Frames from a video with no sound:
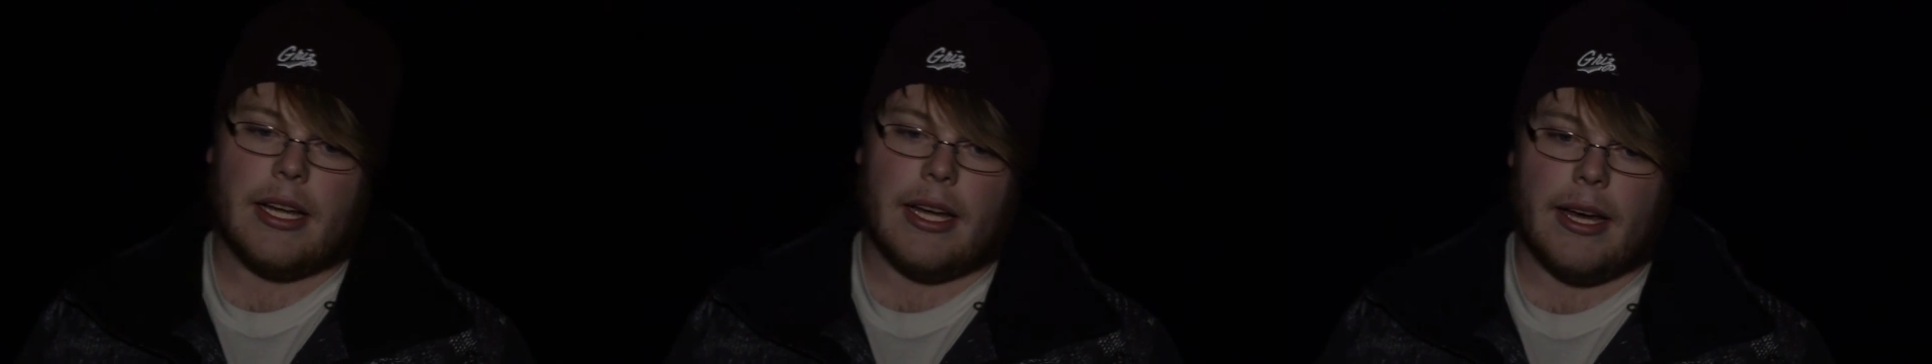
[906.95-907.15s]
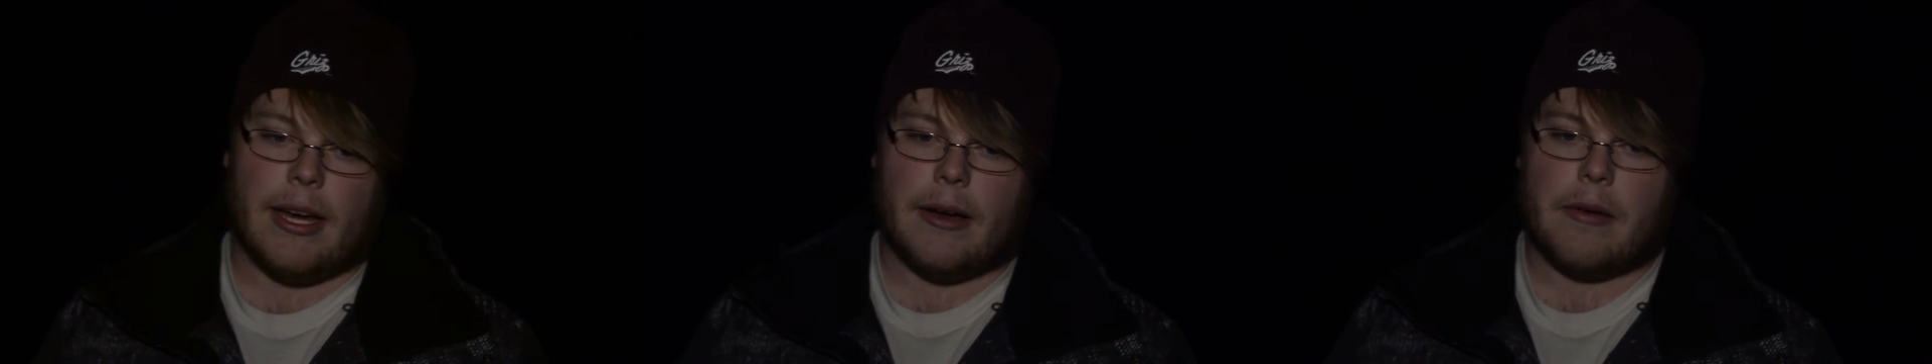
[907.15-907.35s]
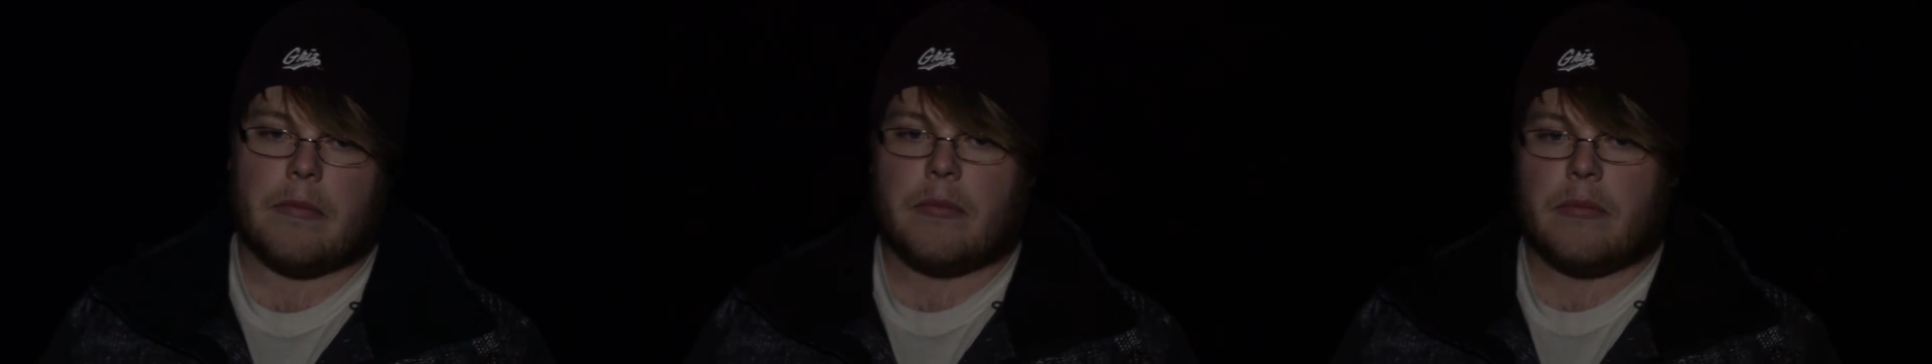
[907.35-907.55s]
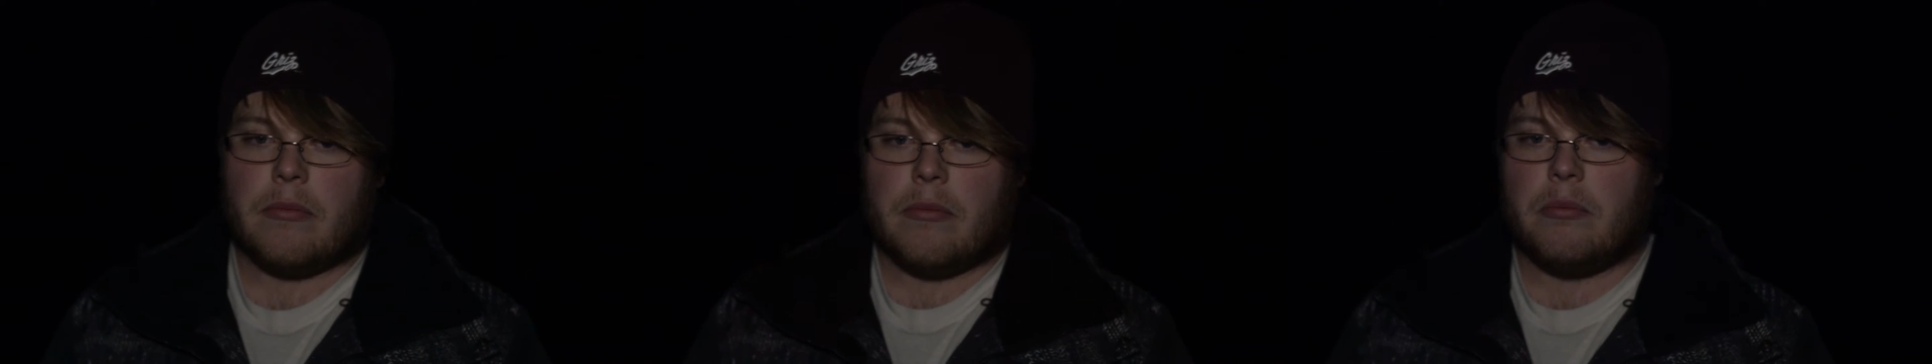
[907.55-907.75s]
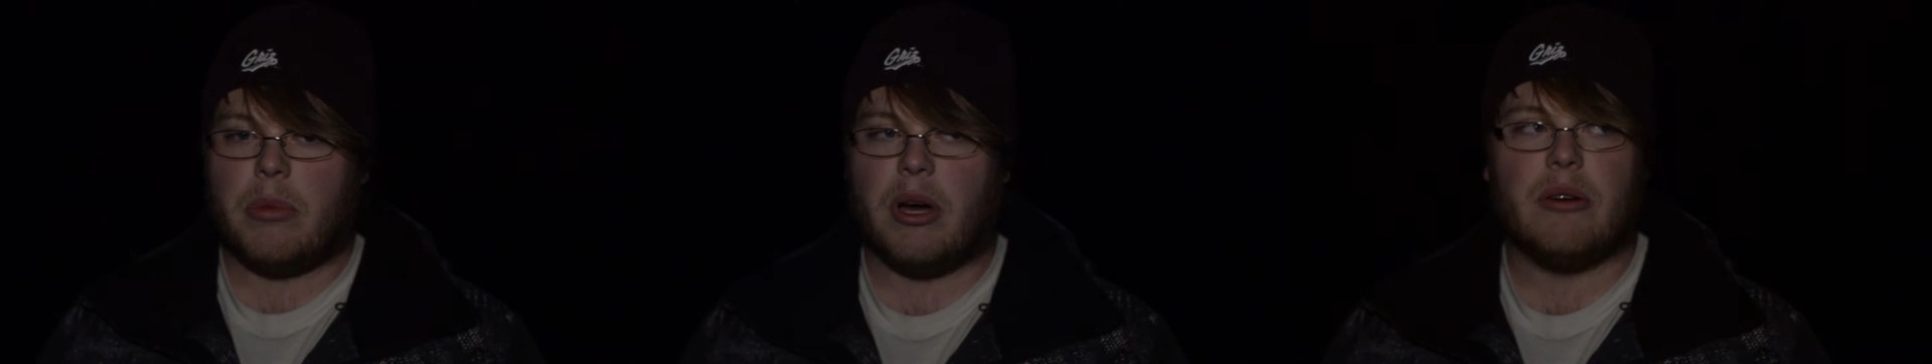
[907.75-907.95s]
Um,
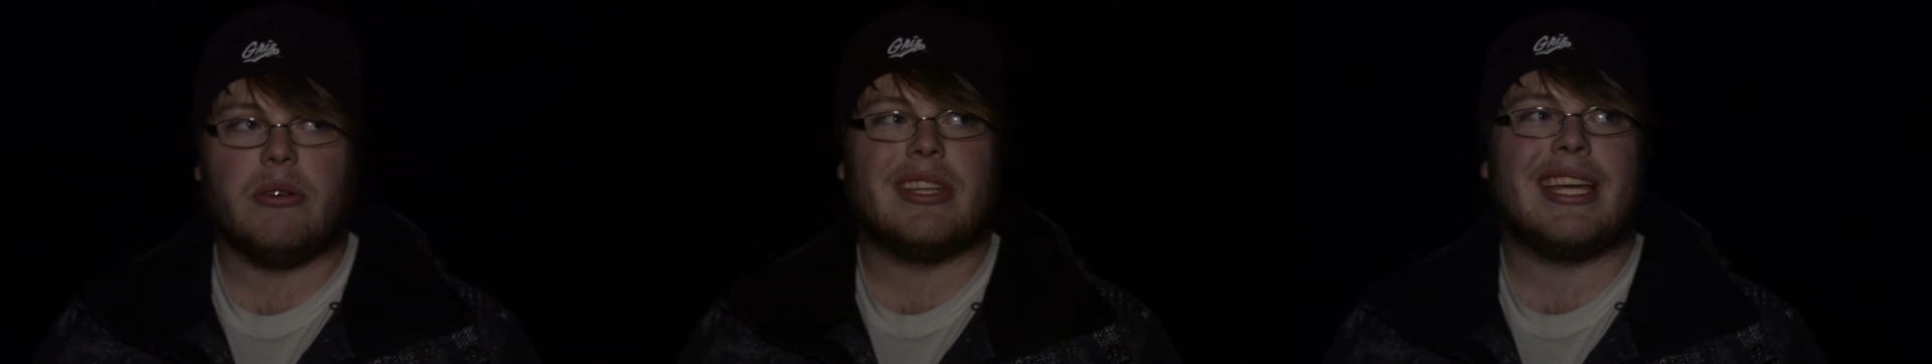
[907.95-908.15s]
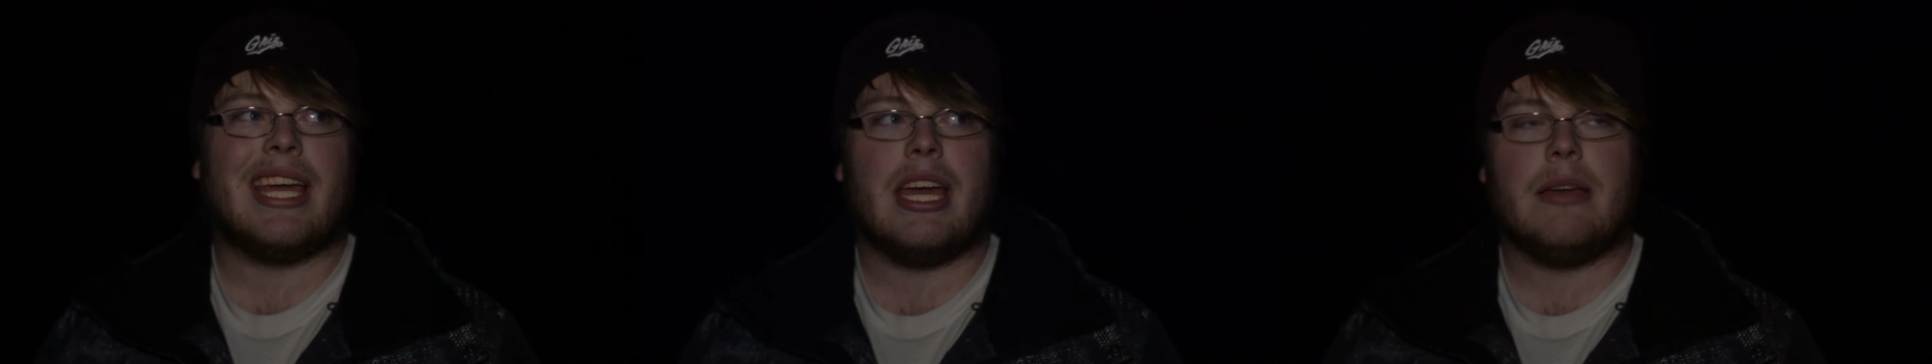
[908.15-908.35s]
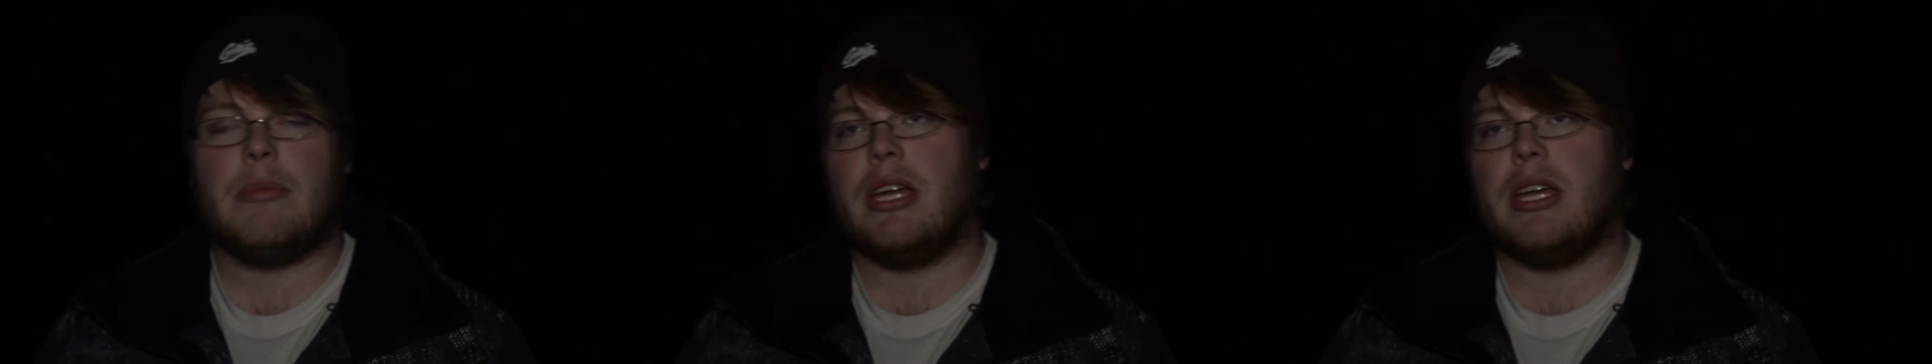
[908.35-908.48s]
but with the gate